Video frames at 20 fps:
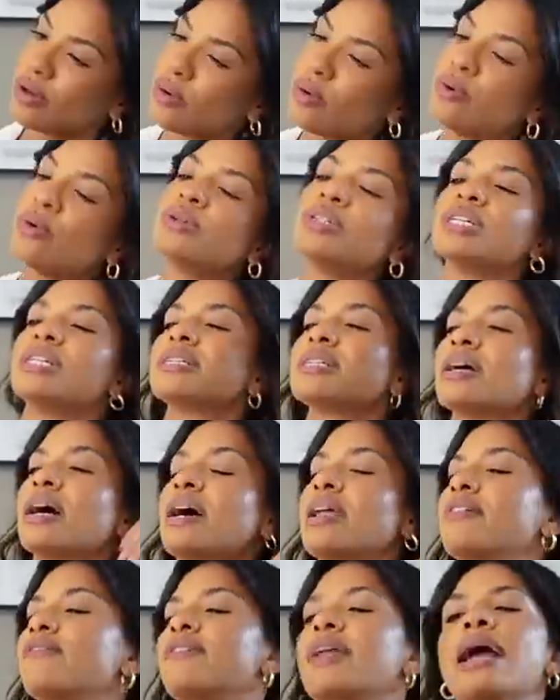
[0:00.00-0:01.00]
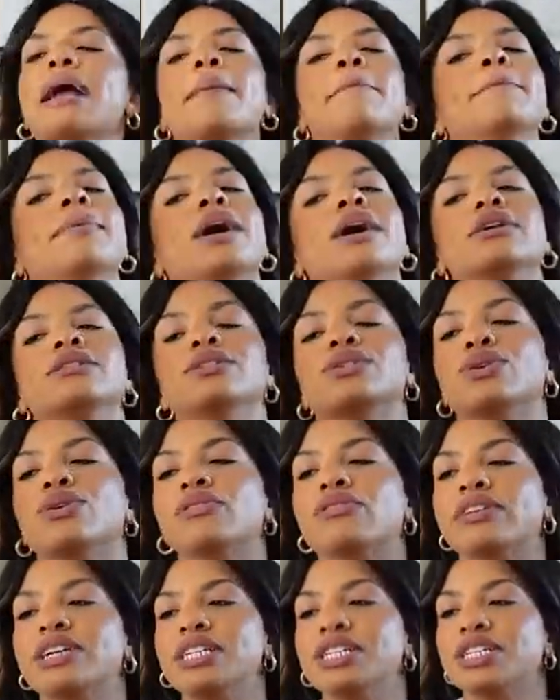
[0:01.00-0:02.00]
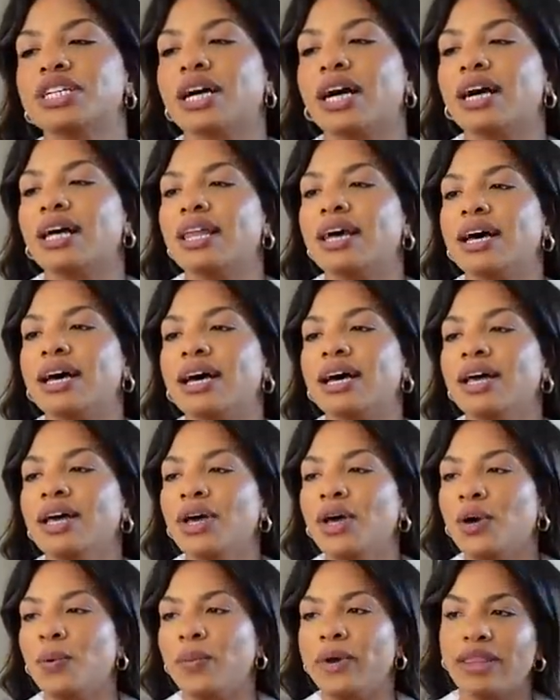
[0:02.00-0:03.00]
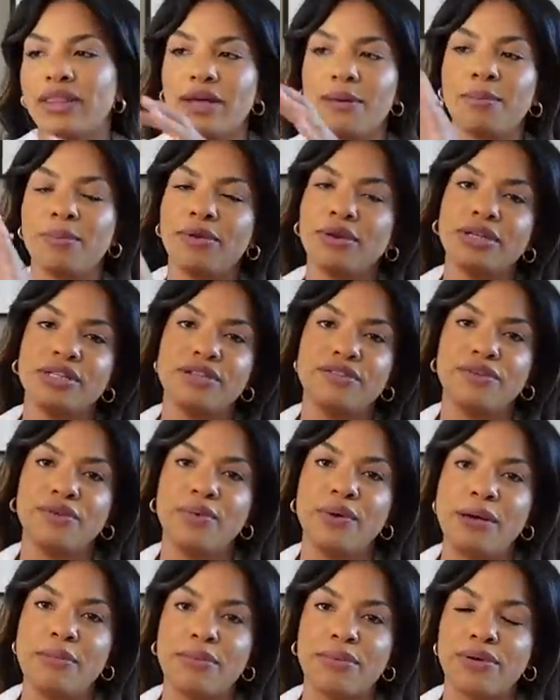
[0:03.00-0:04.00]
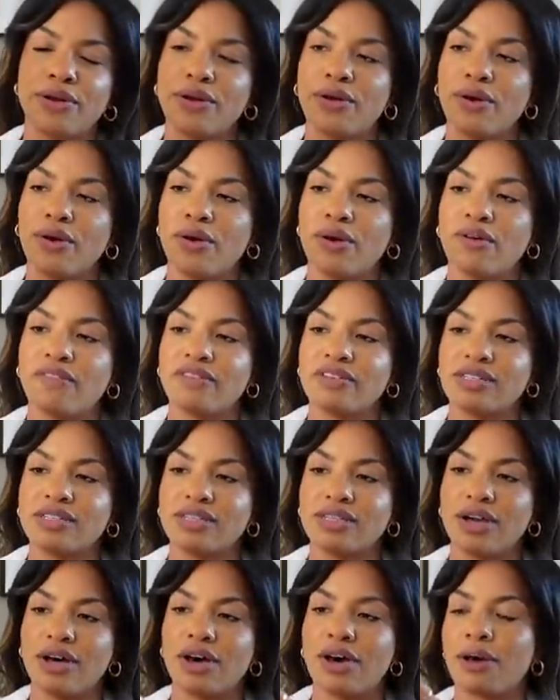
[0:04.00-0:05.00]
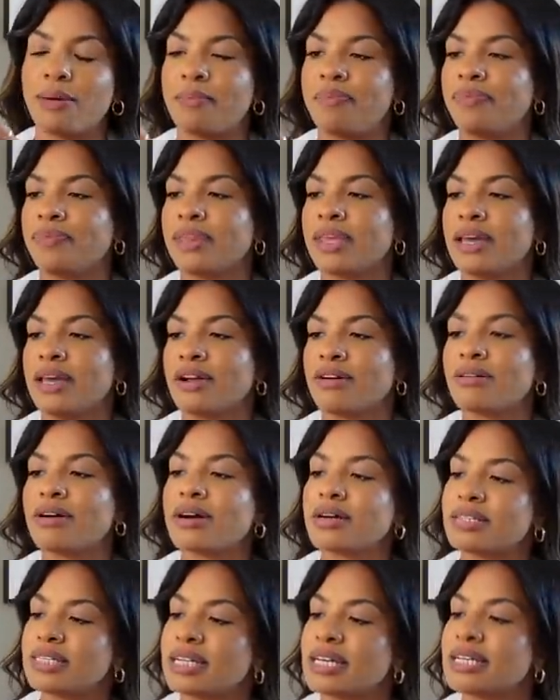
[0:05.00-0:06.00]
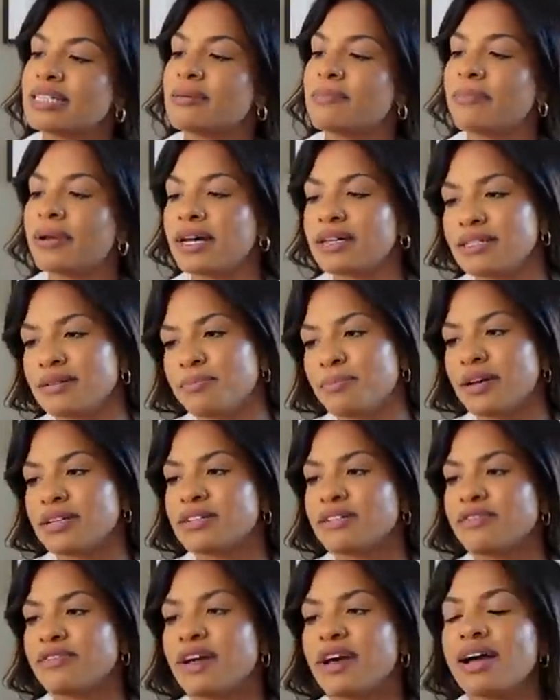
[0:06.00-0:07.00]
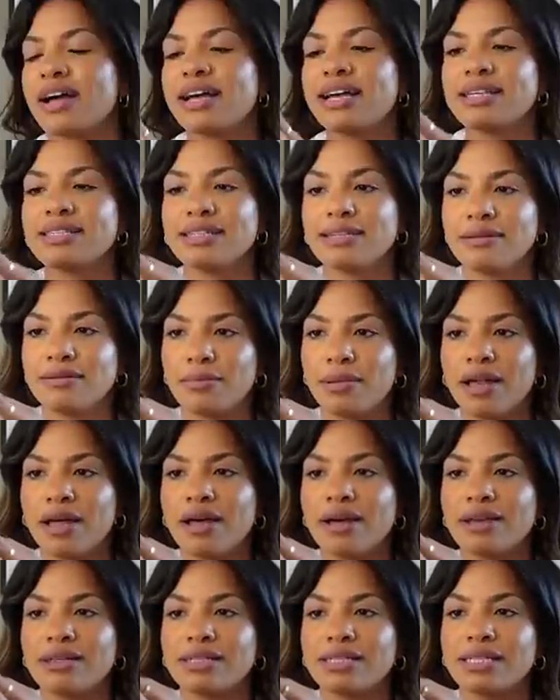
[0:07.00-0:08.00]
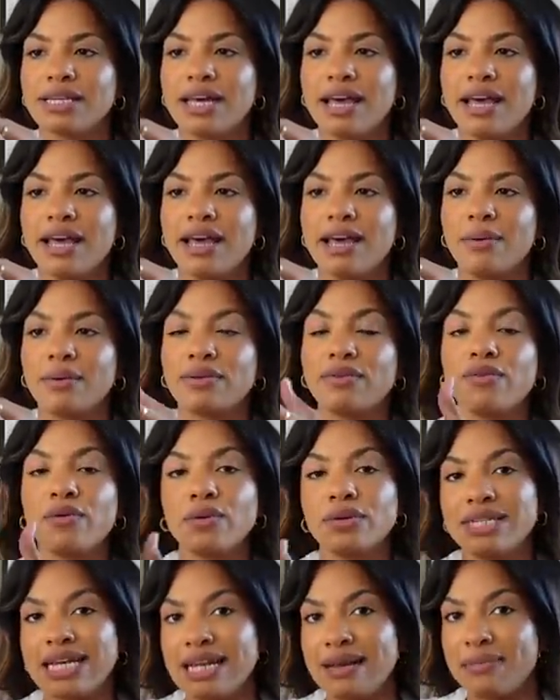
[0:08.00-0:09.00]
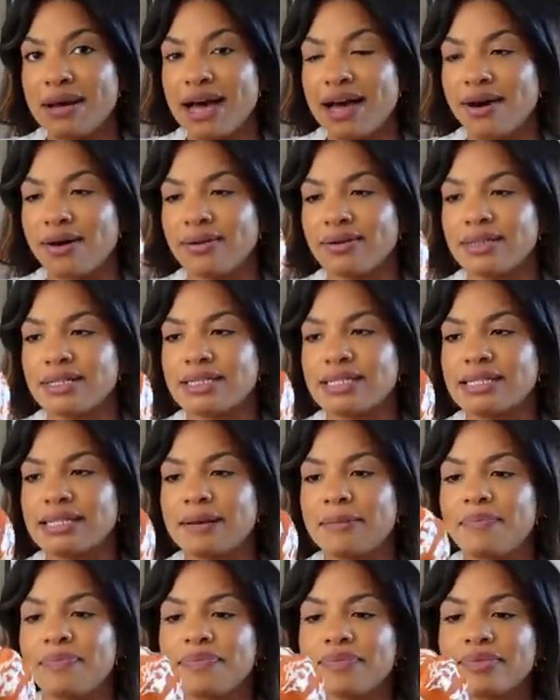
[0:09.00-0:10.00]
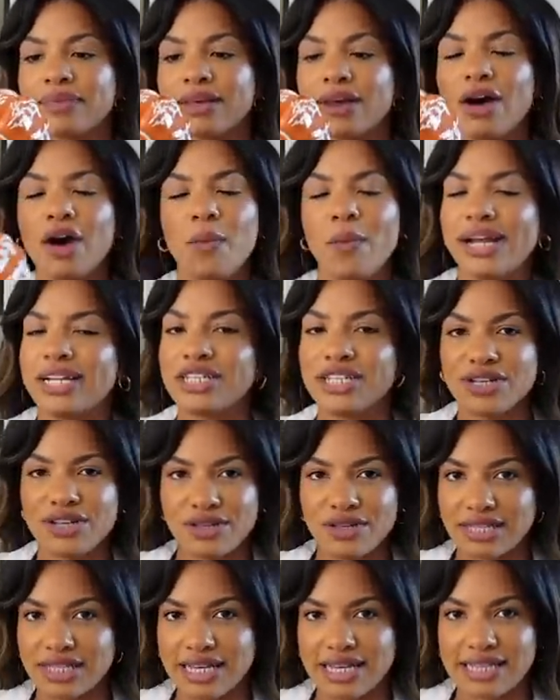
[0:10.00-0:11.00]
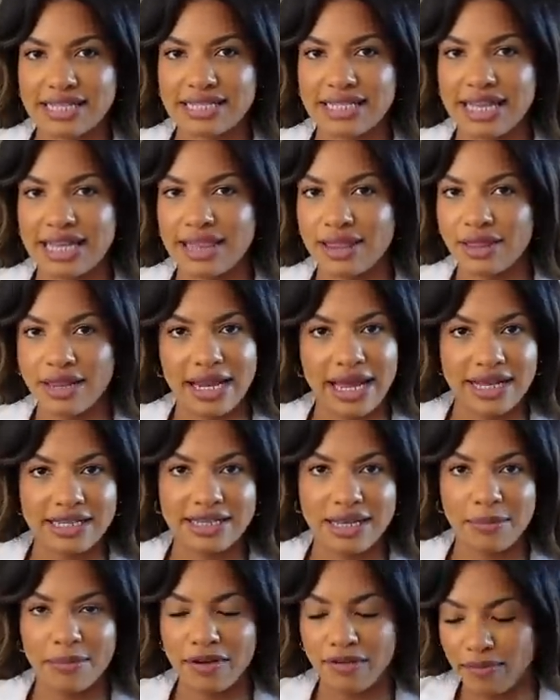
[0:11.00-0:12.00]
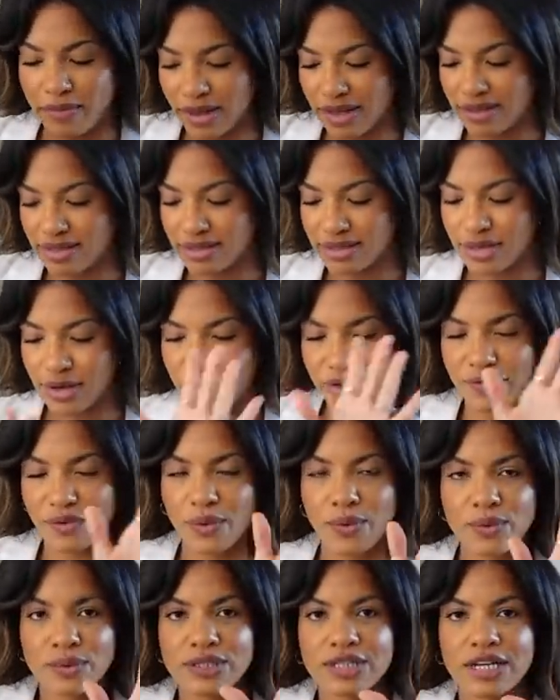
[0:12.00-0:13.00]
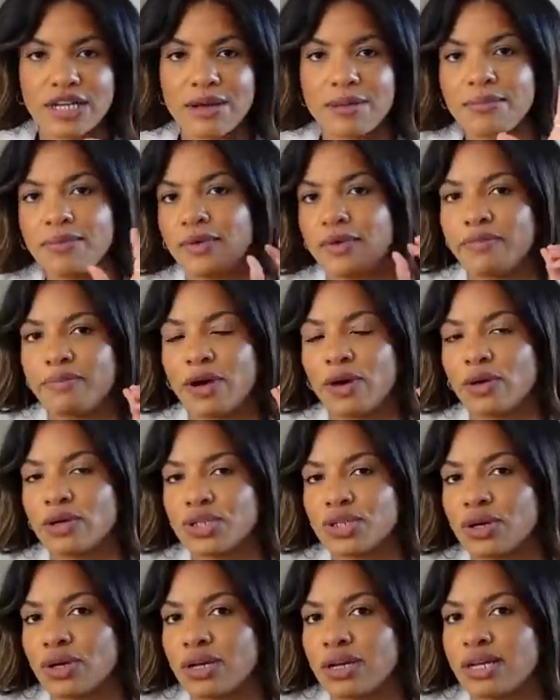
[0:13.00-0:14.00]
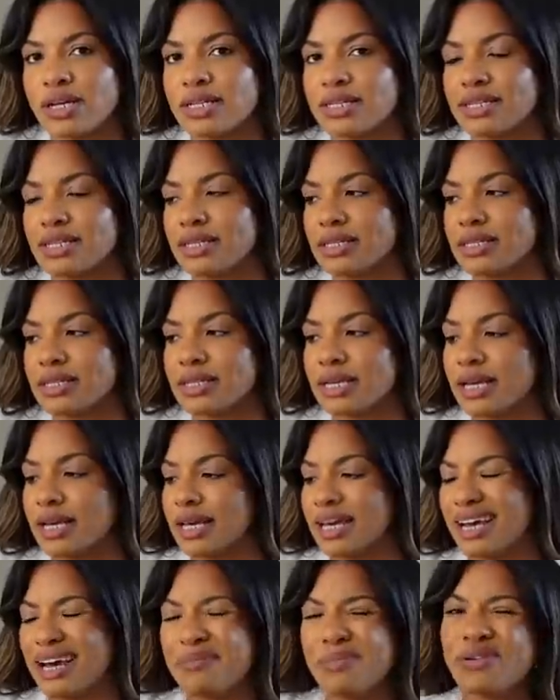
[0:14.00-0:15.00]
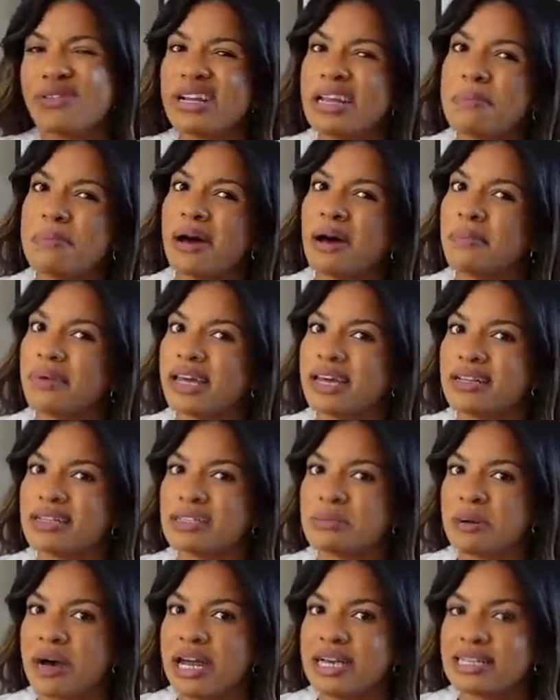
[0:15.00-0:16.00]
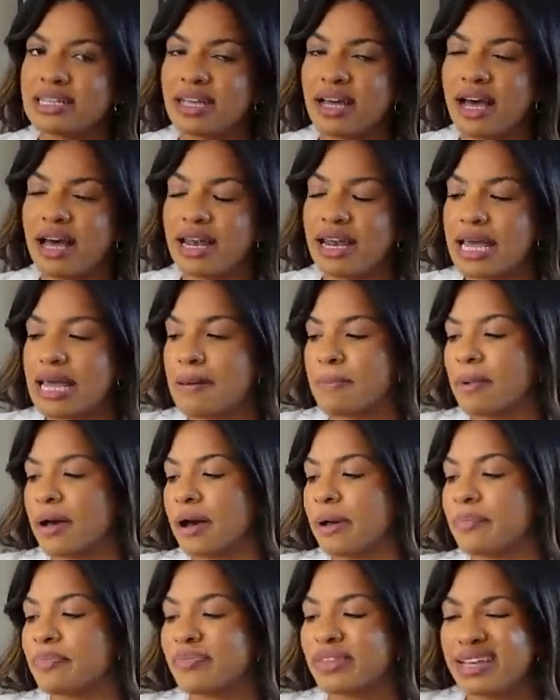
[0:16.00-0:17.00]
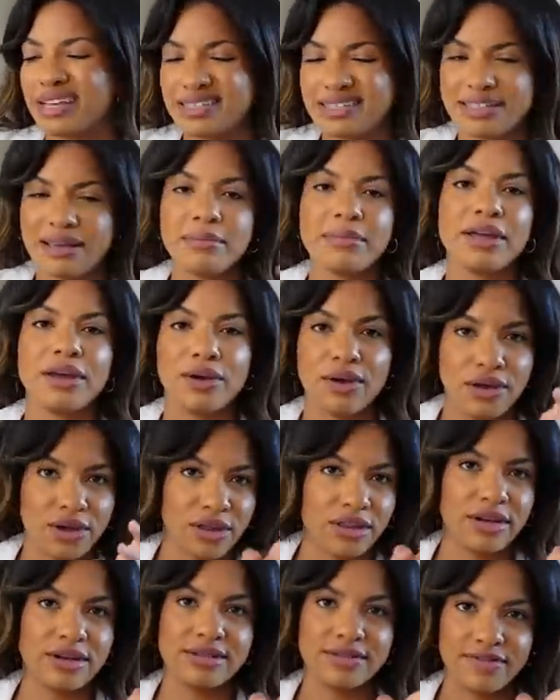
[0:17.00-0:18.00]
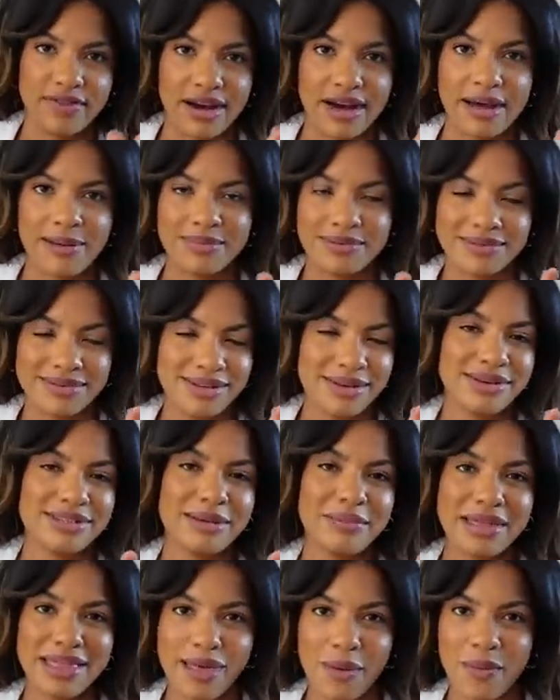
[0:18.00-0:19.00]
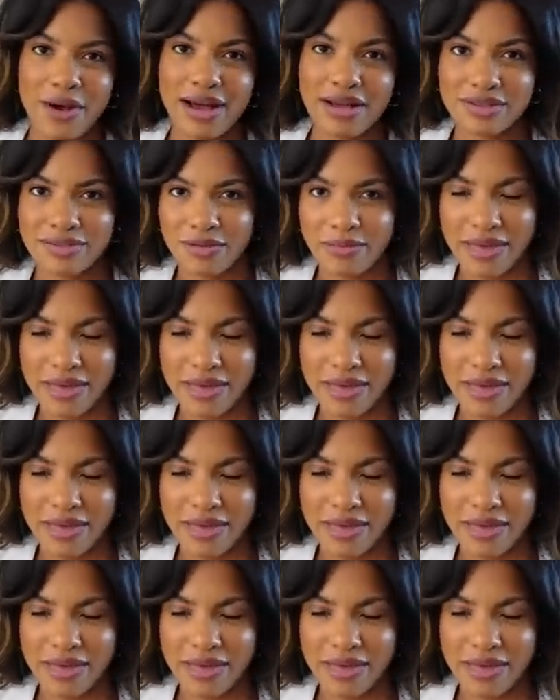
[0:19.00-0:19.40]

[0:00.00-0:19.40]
gorgeous kind of like burnt orange colour with a beautiful imprint of some grasses and butterflies and plants. It was £14. Can't wait to use this in the next couple of months over autumn with my hot chocolates, and I'm not really a pumpkin spice girly, but something along those vibes, something that works for